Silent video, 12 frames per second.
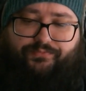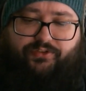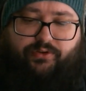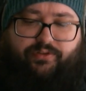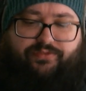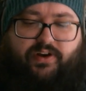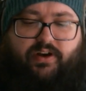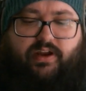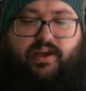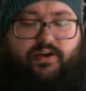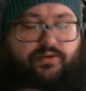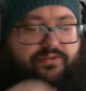So it's very
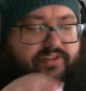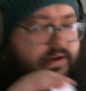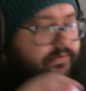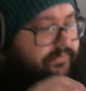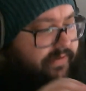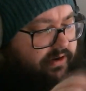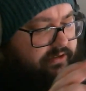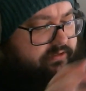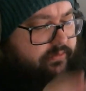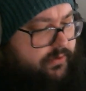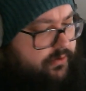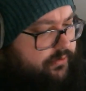it goes down very
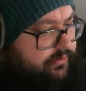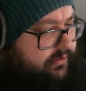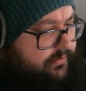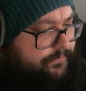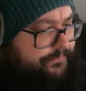smooth.